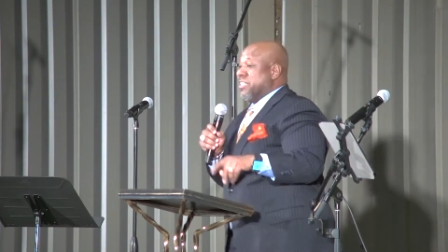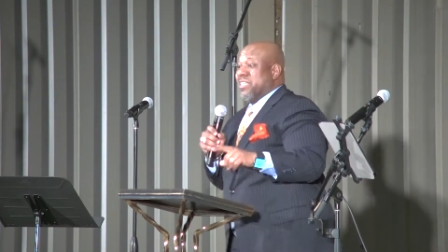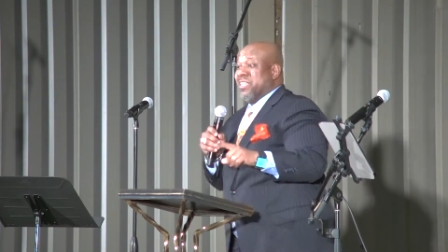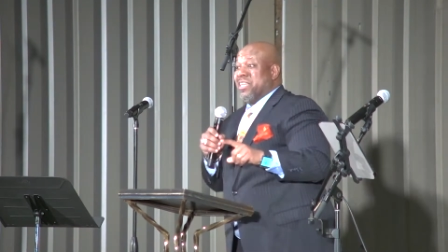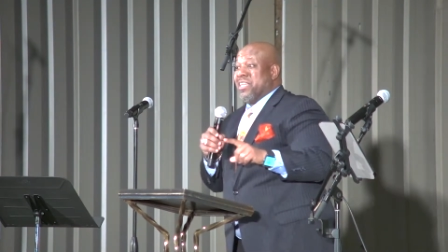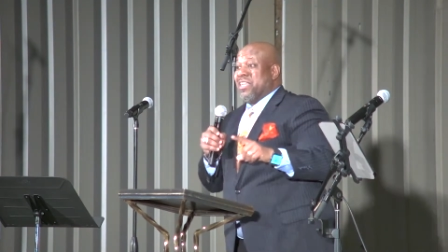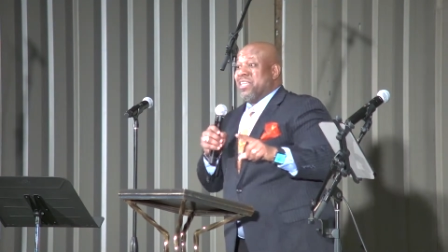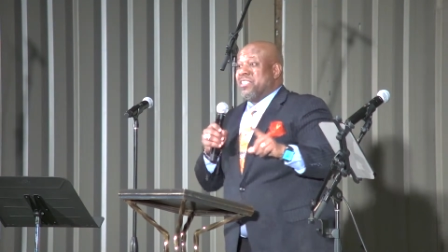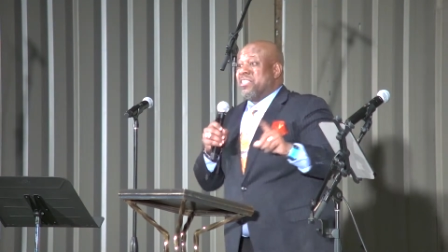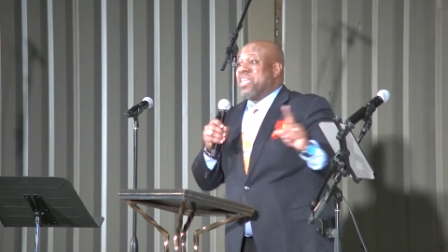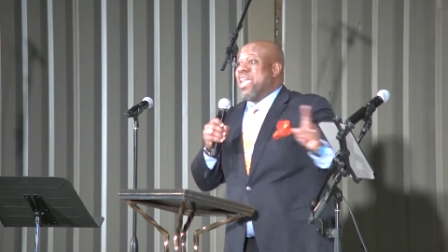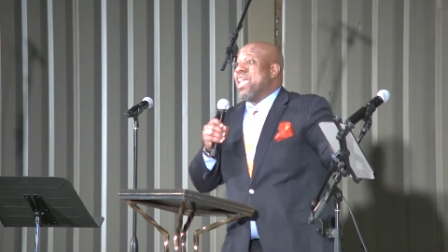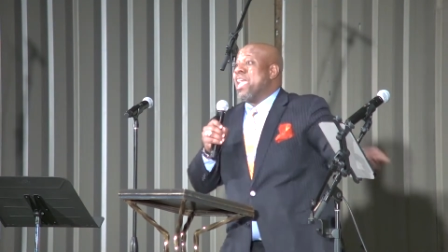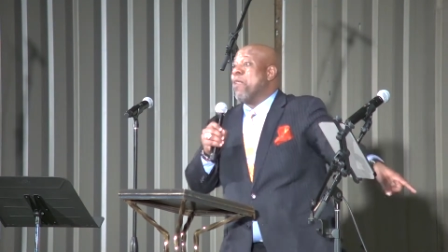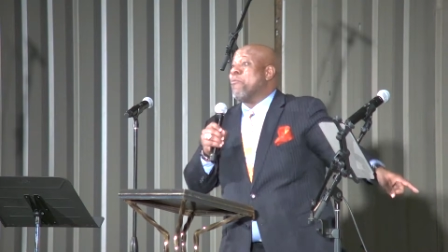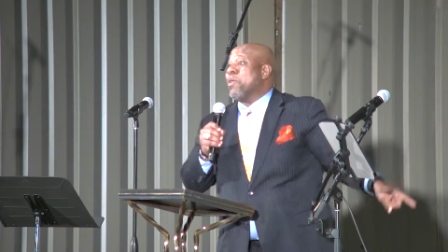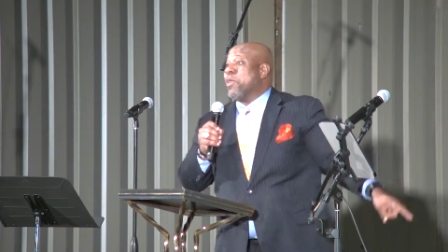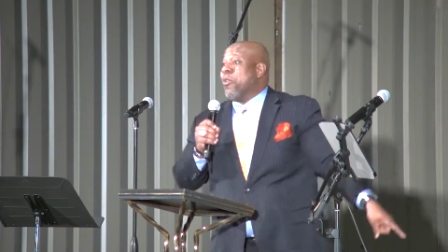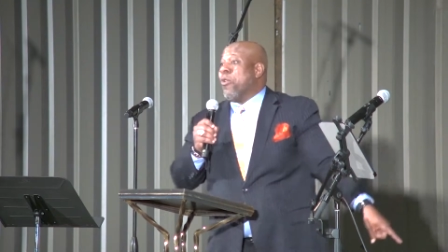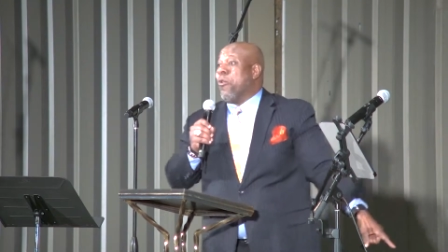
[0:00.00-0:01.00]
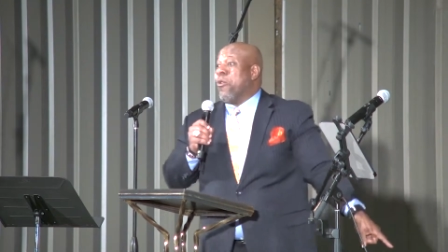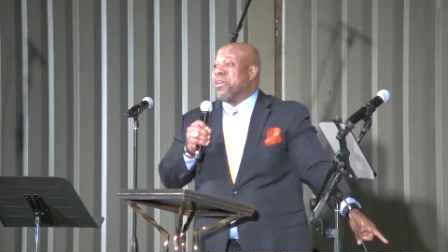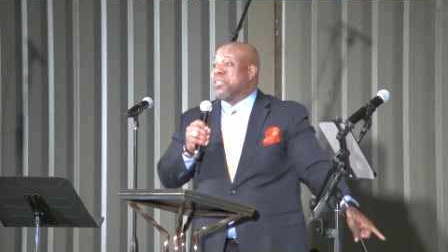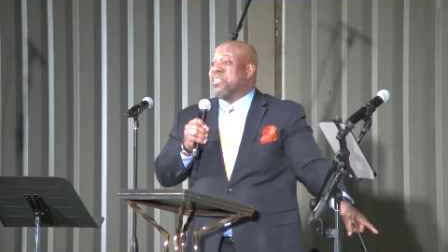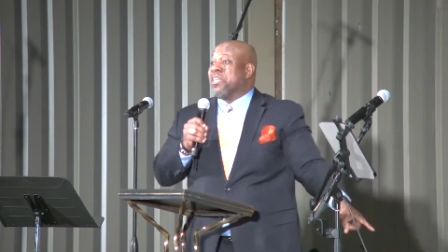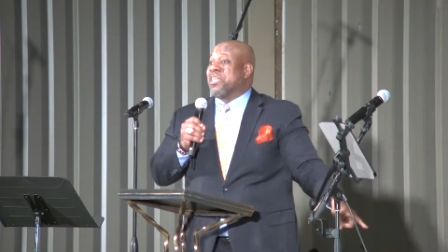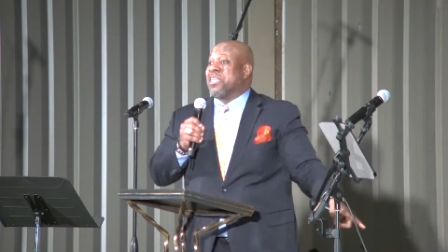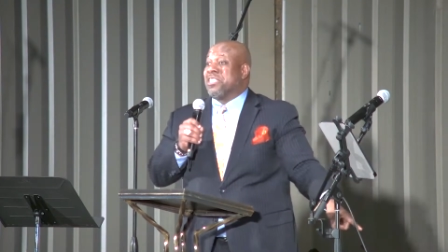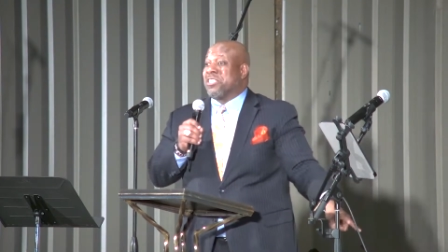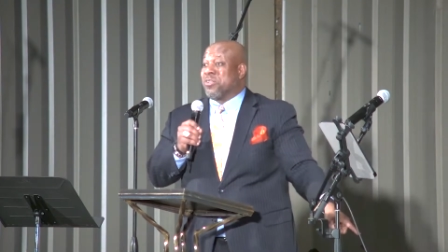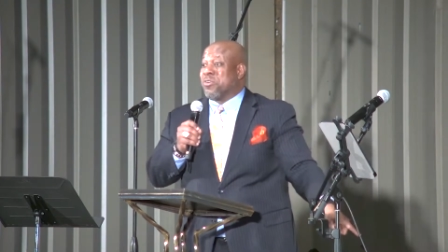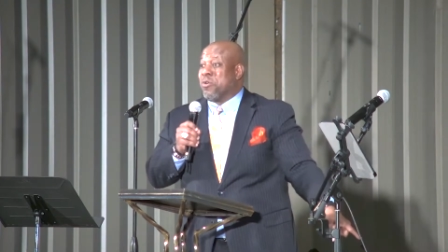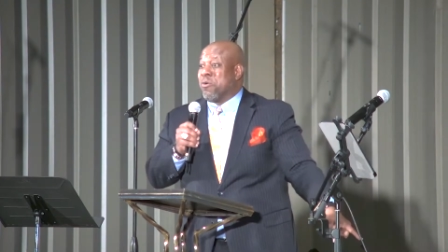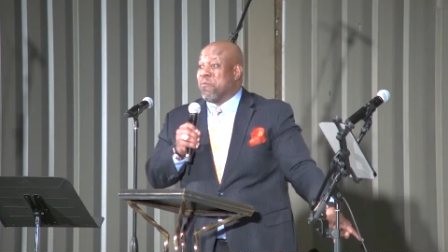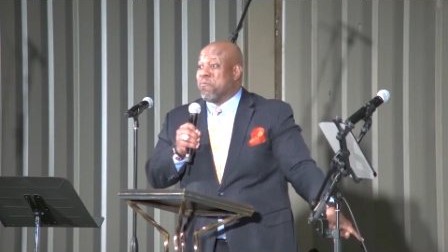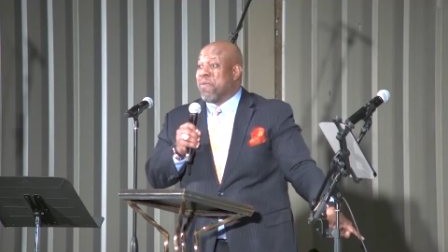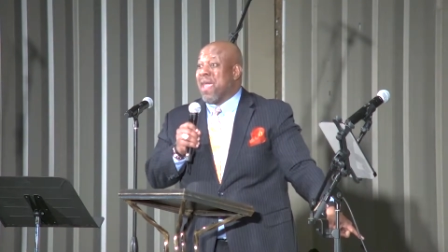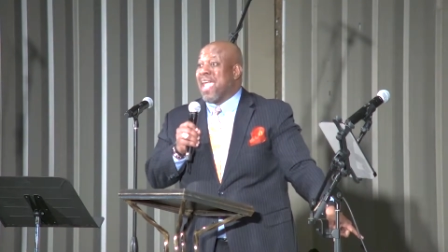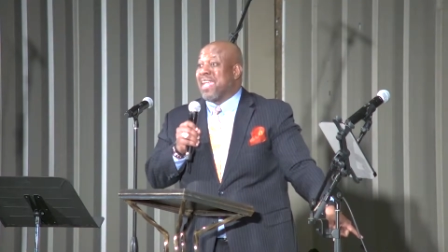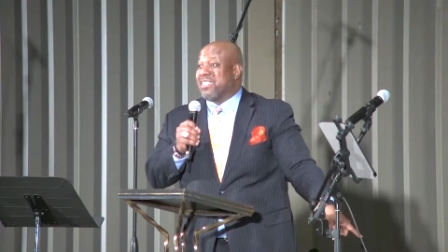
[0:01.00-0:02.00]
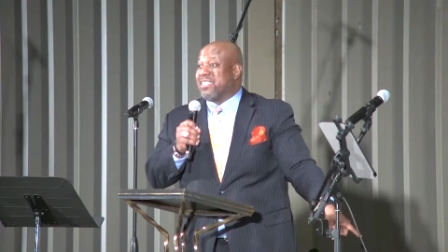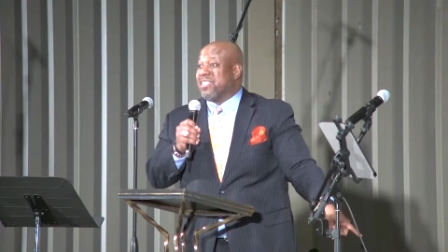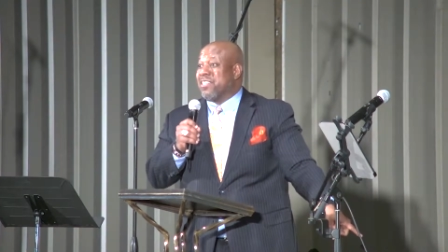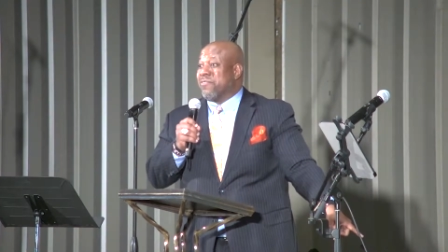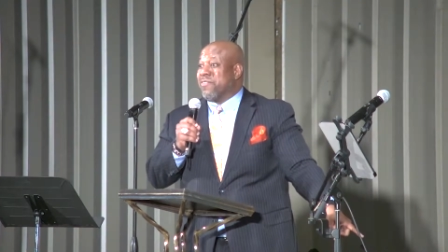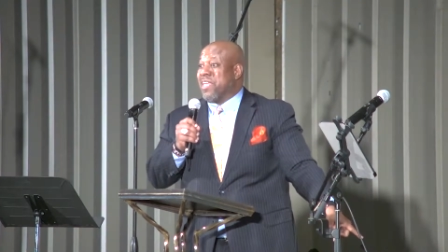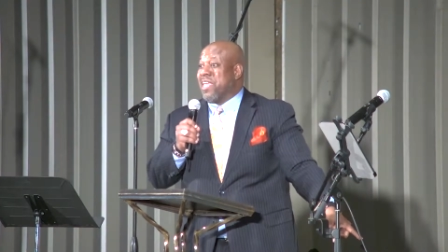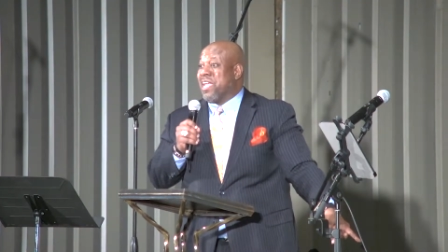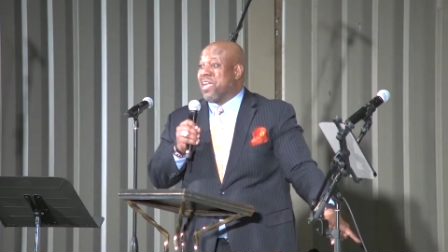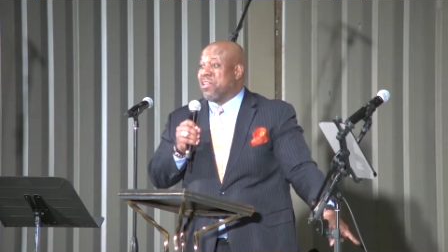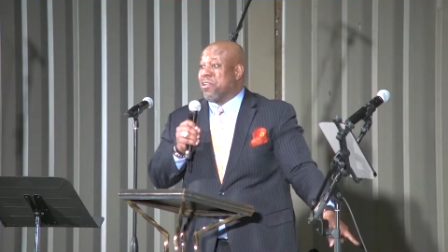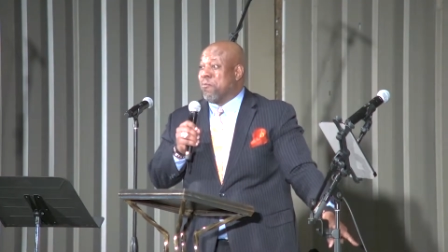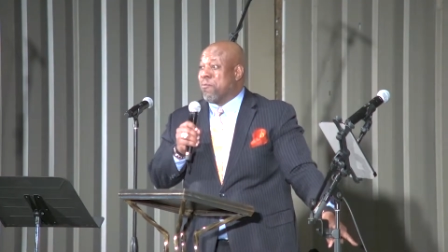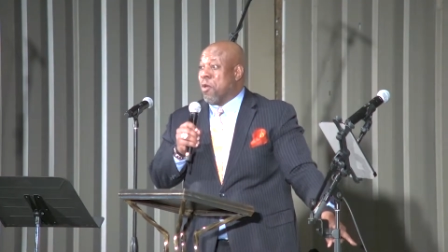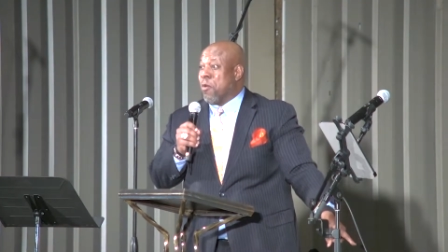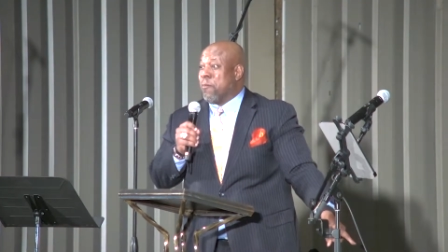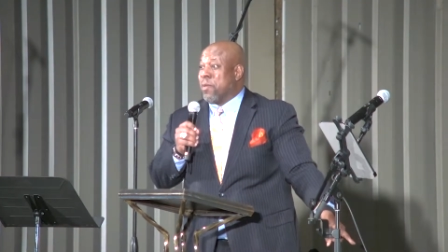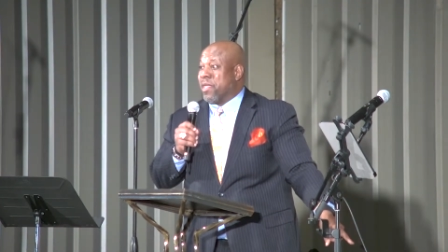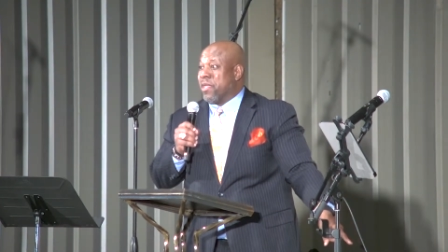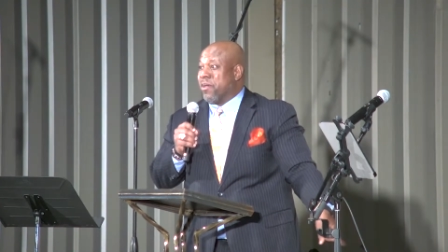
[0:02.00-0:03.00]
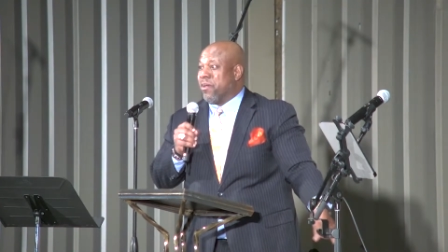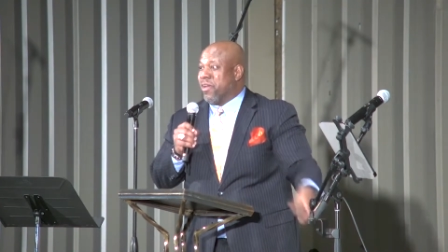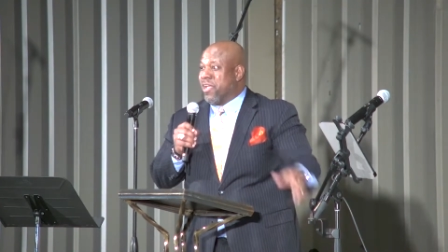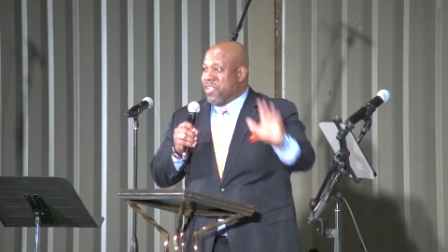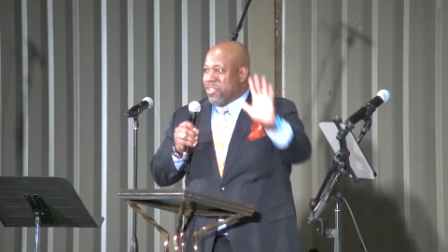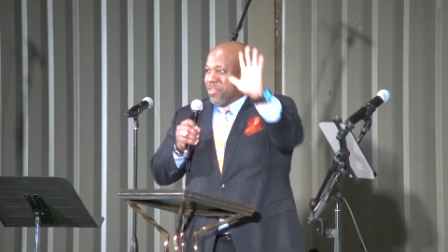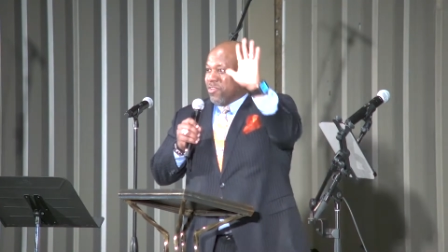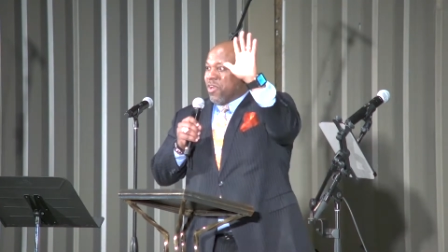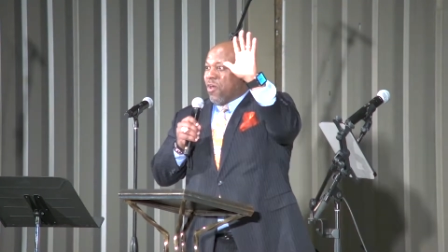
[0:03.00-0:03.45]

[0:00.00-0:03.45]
and J. Edwin Orr took his group back to the vehicular mobile,